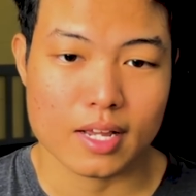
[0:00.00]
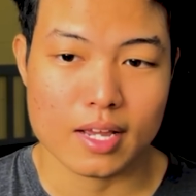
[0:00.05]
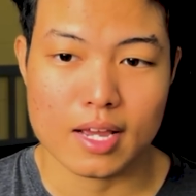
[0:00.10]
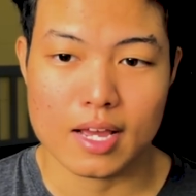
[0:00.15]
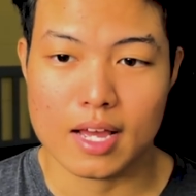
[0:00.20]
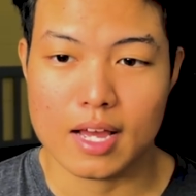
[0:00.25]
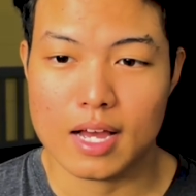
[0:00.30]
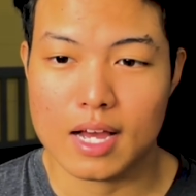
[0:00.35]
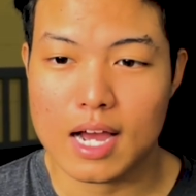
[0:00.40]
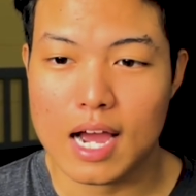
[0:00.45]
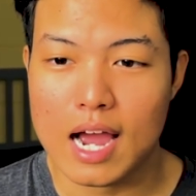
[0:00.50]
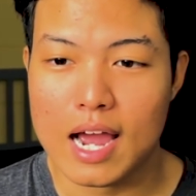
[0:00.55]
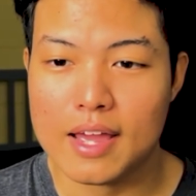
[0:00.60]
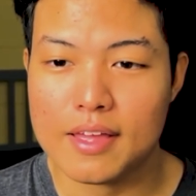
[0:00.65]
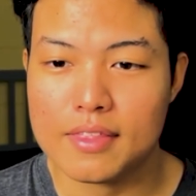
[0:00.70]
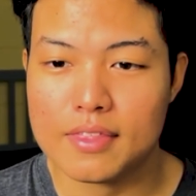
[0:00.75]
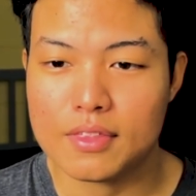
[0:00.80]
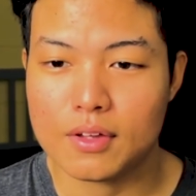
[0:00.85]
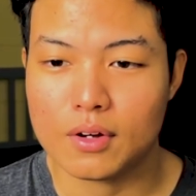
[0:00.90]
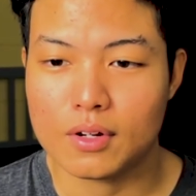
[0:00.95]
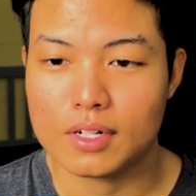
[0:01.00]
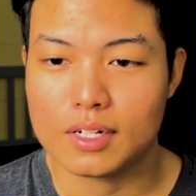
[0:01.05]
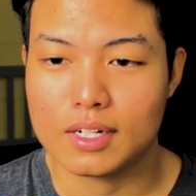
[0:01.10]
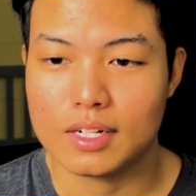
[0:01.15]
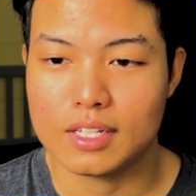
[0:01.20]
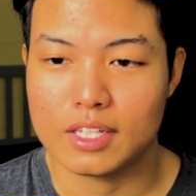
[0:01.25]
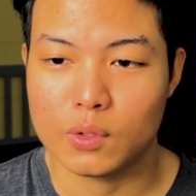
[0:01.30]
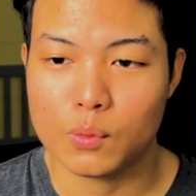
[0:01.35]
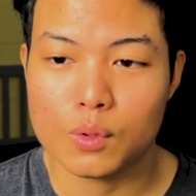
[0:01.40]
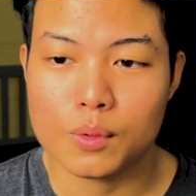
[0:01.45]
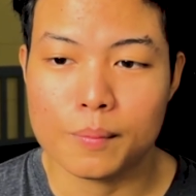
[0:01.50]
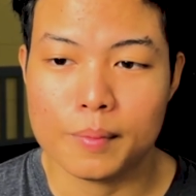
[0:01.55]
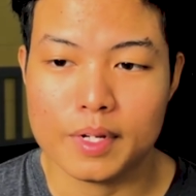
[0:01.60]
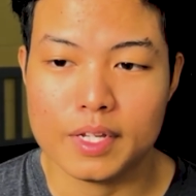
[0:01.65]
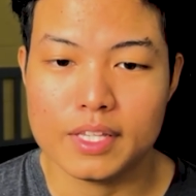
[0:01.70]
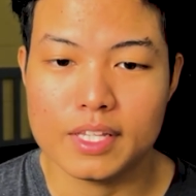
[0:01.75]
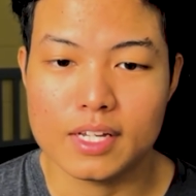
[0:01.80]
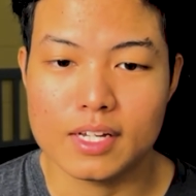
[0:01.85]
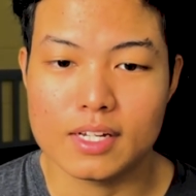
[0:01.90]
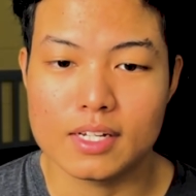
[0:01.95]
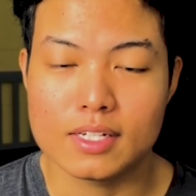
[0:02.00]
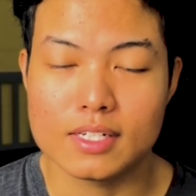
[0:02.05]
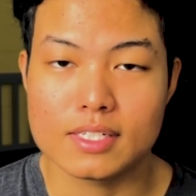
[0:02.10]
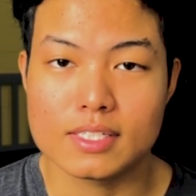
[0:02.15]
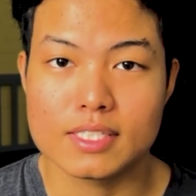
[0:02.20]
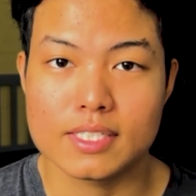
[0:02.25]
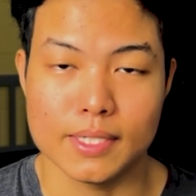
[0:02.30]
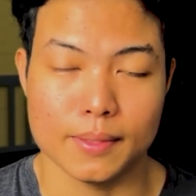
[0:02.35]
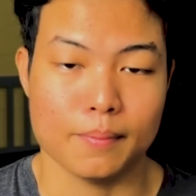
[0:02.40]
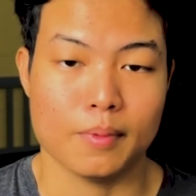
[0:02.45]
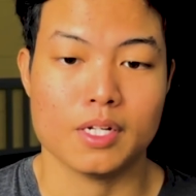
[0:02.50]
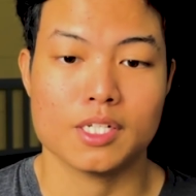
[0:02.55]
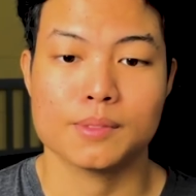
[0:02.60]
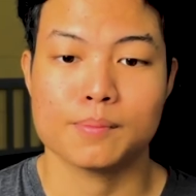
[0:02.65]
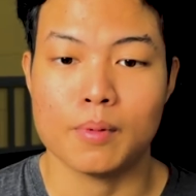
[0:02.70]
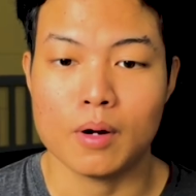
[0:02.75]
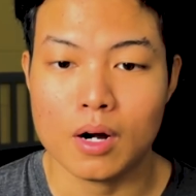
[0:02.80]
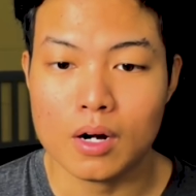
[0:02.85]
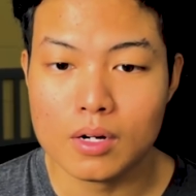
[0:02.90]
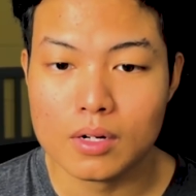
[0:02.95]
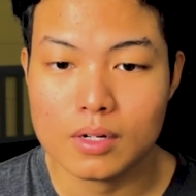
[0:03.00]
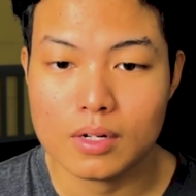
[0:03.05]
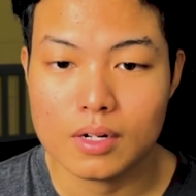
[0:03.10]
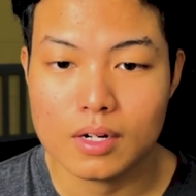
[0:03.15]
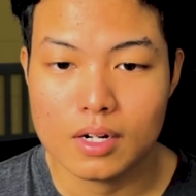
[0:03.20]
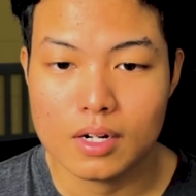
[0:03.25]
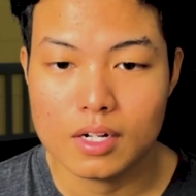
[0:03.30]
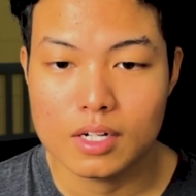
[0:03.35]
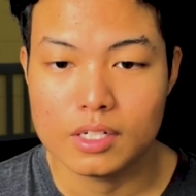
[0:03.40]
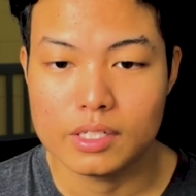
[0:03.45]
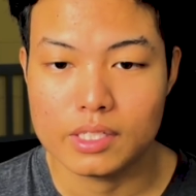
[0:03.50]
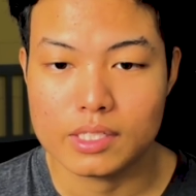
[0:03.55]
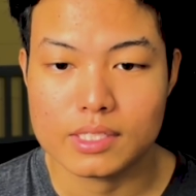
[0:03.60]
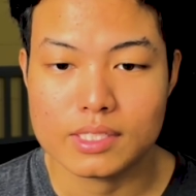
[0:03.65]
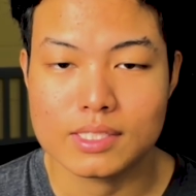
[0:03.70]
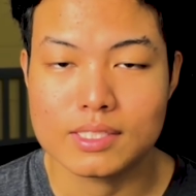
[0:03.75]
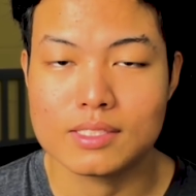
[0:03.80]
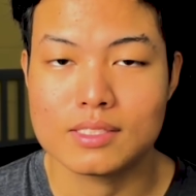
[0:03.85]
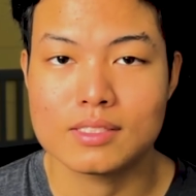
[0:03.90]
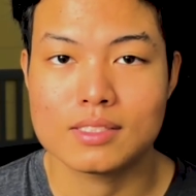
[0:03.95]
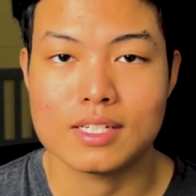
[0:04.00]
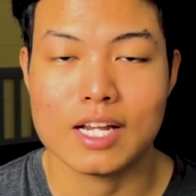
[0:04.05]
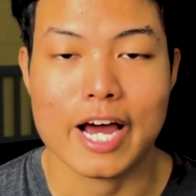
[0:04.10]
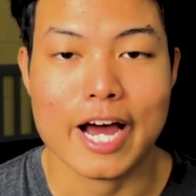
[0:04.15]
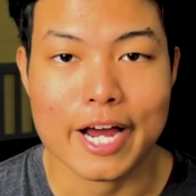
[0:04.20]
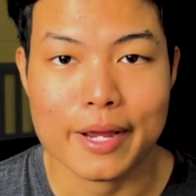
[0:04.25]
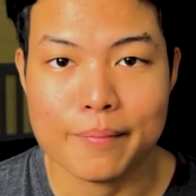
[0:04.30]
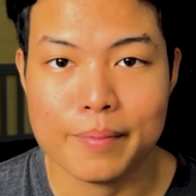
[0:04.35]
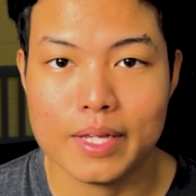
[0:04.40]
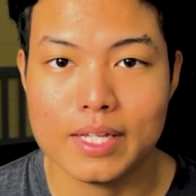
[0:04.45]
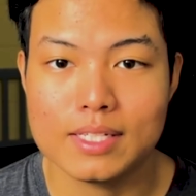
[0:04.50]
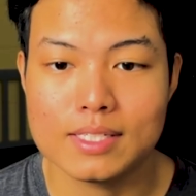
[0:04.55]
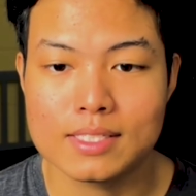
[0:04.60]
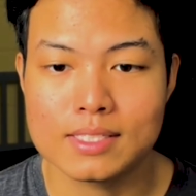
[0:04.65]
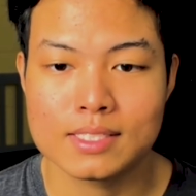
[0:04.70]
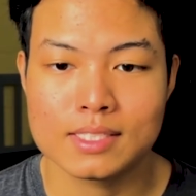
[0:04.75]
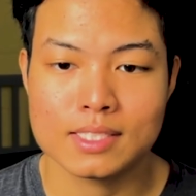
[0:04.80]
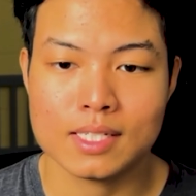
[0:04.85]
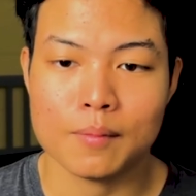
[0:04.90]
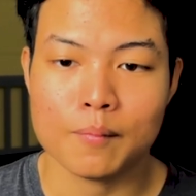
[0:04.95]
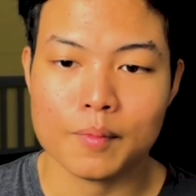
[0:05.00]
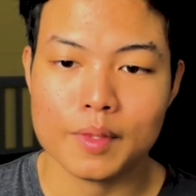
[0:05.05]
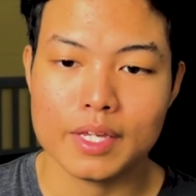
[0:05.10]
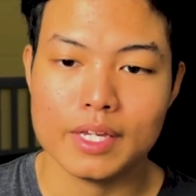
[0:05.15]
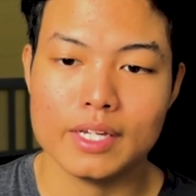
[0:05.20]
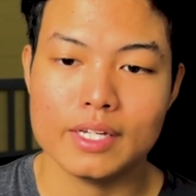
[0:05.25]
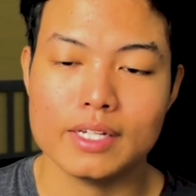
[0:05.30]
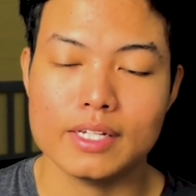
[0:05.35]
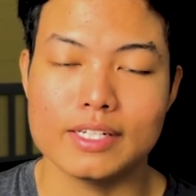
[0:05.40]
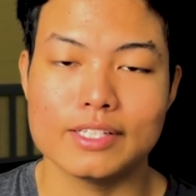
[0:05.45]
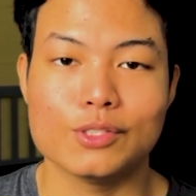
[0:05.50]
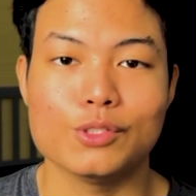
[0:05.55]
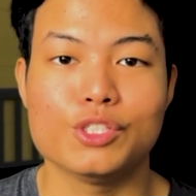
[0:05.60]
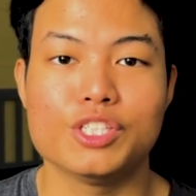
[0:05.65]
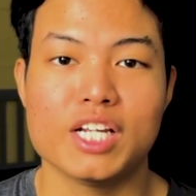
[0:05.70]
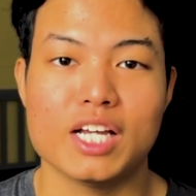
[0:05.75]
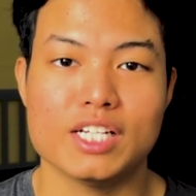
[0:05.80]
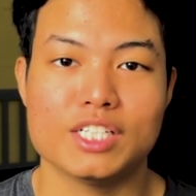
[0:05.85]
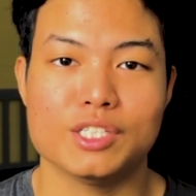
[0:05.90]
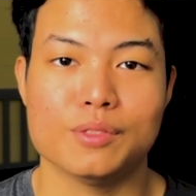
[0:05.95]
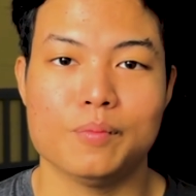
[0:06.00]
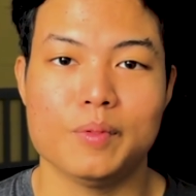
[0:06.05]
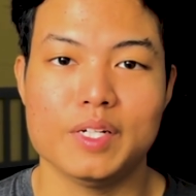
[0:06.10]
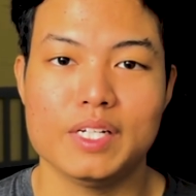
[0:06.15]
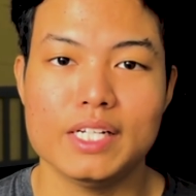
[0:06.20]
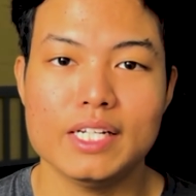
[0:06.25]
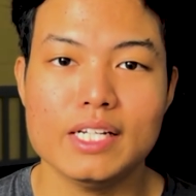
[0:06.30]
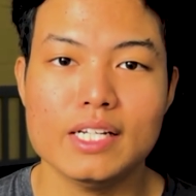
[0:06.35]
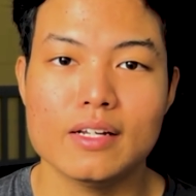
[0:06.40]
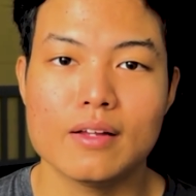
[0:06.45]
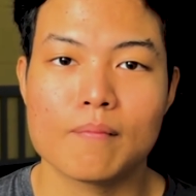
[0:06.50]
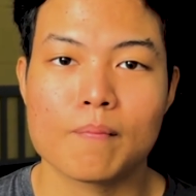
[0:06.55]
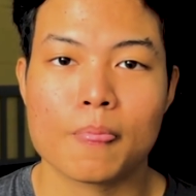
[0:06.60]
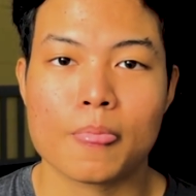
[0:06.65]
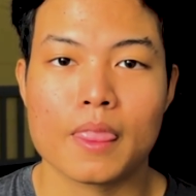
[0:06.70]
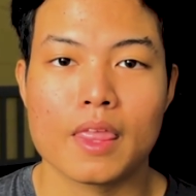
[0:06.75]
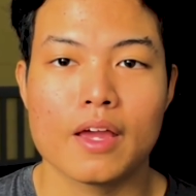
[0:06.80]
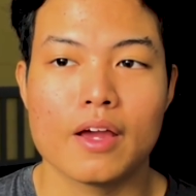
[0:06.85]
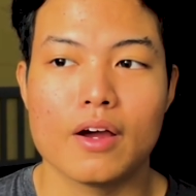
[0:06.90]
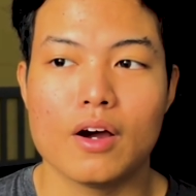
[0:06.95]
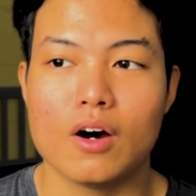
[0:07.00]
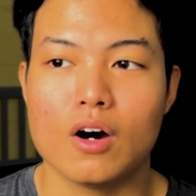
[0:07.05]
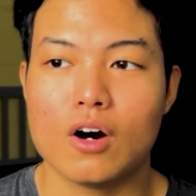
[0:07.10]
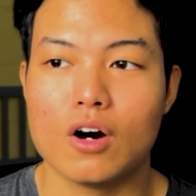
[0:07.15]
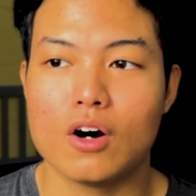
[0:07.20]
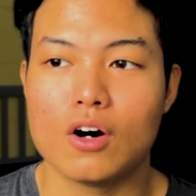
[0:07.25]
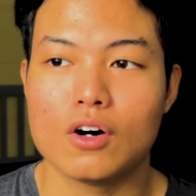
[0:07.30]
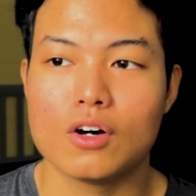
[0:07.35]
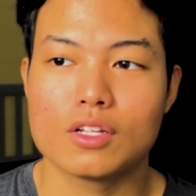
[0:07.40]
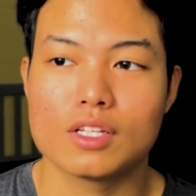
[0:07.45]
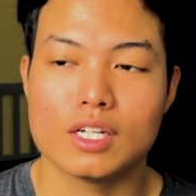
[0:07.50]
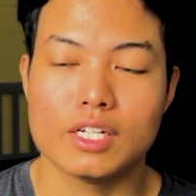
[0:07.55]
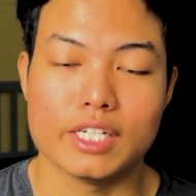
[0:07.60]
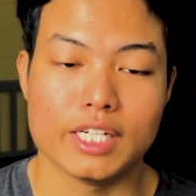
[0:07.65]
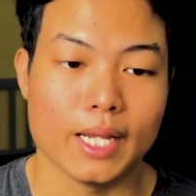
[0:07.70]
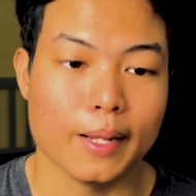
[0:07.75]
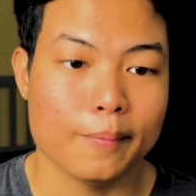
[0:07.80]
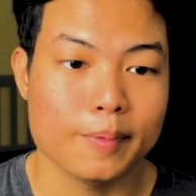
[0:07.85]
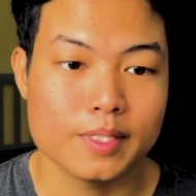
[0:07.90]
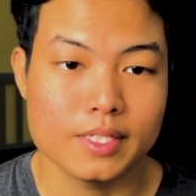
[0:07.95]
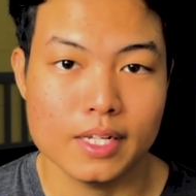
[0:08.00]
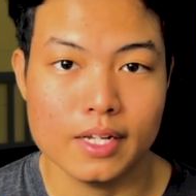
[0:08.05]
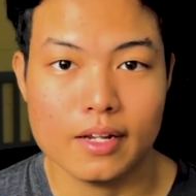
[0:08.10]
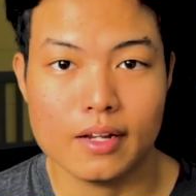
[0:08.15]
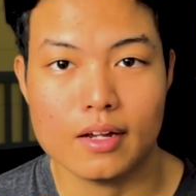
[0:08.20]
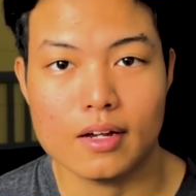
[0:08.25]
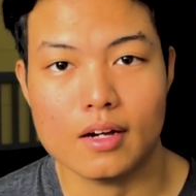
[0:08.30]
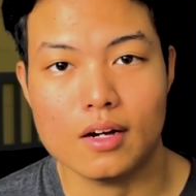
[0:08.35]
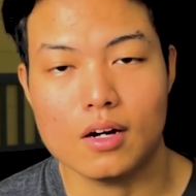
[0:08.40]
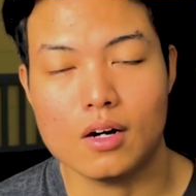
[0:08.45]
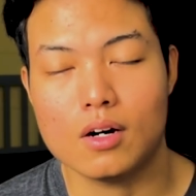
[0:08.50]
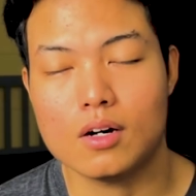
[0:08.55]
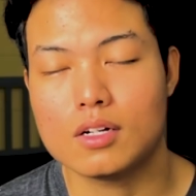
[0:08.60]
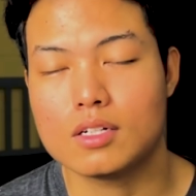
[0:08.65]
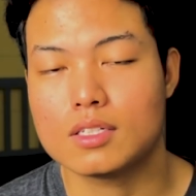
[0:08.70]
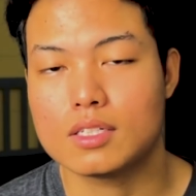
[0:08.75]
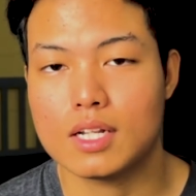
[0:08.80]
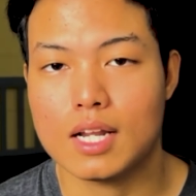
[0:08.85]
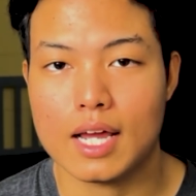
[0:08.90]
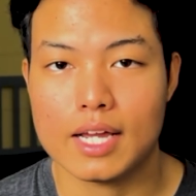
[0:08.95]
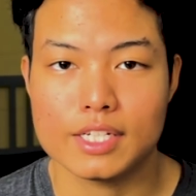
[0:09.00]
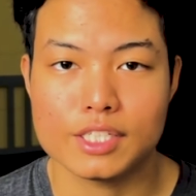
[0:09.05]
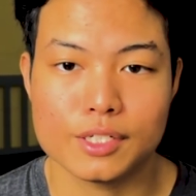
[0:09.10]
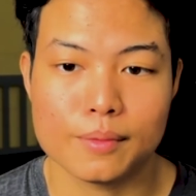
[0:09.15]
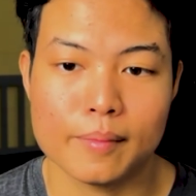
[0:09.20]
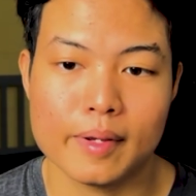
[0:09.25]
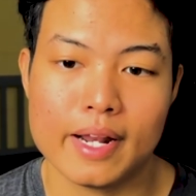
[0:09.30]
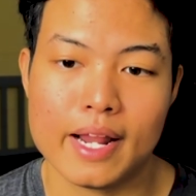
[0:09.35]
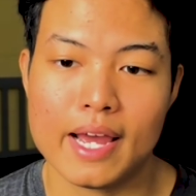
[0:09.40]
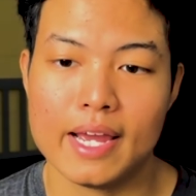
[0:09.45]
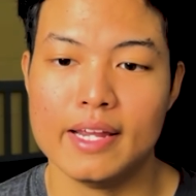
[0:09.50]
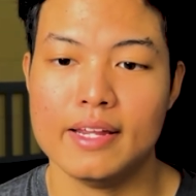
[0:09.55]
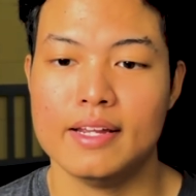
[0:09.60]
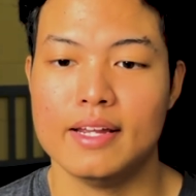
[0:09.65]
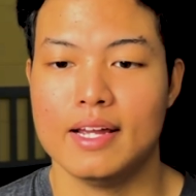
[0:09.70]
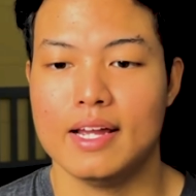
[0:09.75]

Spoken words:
I thought that would be the simplest part, just typing something into ChatGPT or the DeepSeek or like Gemini.